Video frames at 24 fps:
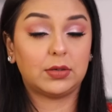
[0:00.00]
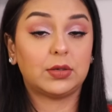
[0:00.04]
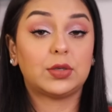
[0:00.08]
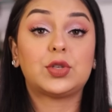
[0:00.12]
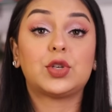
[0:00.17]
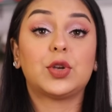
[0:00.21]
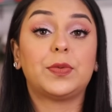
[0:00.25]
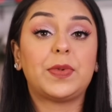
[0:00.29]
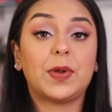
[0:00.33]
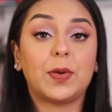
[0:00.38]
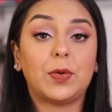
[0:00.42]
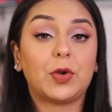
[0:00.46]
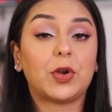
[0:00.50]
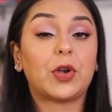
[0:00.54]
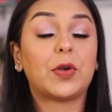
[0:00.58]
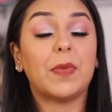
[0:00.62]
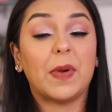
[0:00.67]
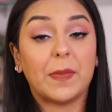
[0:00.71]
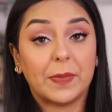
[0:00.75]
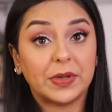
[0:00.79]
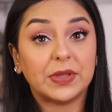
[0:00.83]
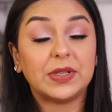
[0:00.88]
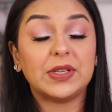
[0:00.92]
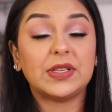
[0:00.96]
Should be able to
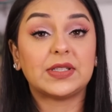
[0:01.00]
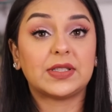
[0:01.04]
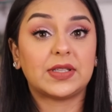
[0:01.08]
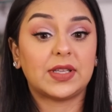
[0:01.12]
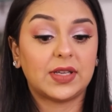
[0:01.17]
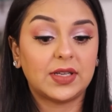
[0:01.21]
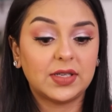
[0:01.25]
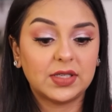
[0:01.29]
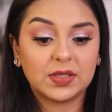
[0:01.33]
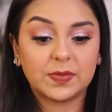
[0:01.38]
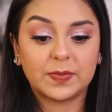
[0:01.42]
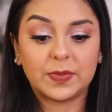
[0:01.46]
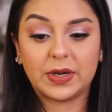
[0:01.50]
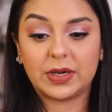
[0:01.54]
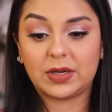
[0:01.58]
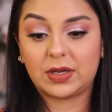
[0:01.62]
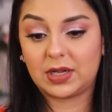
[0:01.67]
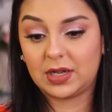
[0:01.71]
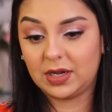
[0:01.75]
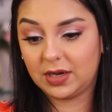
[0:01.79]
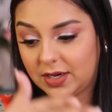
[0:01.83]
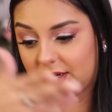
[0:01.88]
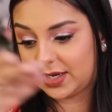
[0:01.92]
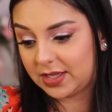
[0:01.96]
remember these things, but
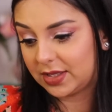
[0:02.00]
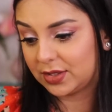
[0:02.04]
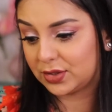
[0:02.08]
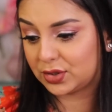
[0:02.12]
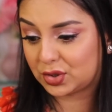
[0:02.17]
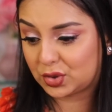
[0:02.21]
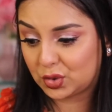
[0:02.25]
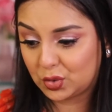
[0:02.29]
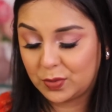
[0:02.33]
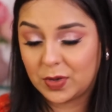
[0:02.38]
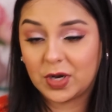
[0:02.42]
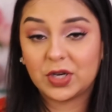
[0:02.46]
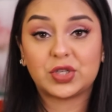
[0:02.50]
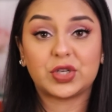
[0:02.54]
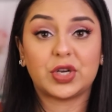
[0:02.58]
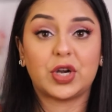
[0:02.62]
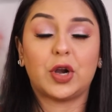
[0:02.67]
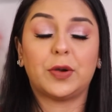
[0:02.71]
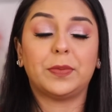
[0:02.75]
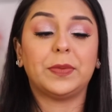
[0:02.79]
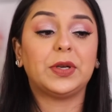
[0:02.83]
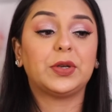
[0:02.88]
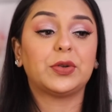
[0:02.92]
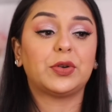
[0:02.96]
clearly there's too much
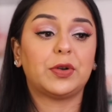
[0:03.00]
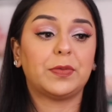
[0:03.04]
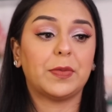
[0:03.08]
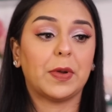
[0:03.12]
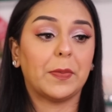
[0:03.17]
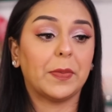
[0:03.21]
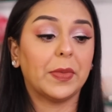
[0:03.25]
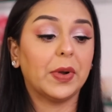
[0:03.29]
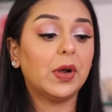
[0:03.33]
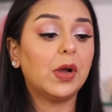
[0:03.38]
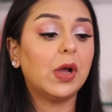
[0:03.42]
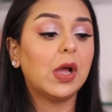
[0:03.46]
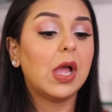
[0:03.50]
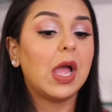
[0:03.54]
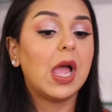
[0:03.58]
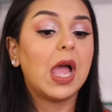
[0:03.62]
around me to remember.